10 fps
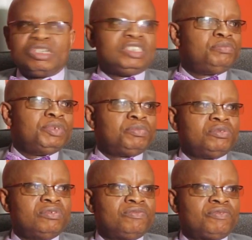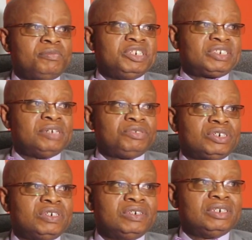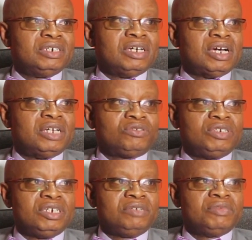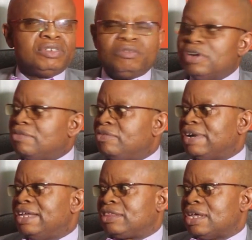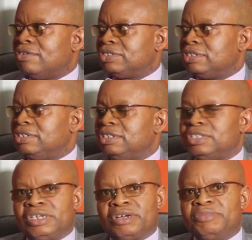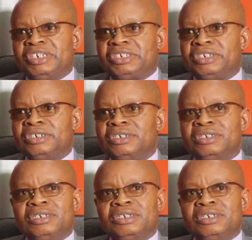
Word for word: 20 people from inception. And today, we have over a thousand in the community.